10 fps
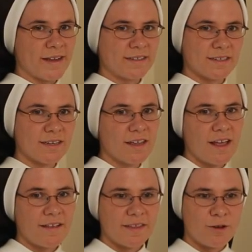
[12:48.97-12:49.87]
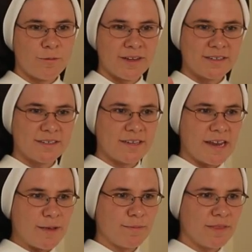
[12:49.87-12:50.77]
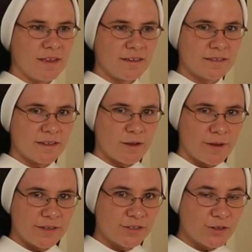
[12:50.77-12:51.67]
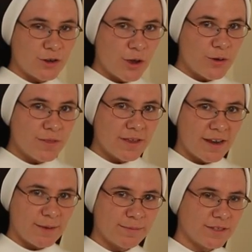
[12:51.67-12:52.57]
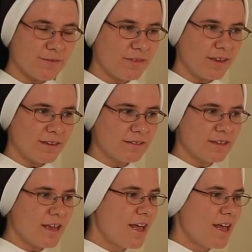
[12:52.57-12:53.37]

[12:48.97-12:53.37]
what? They want to name things, and they want to know the names of things,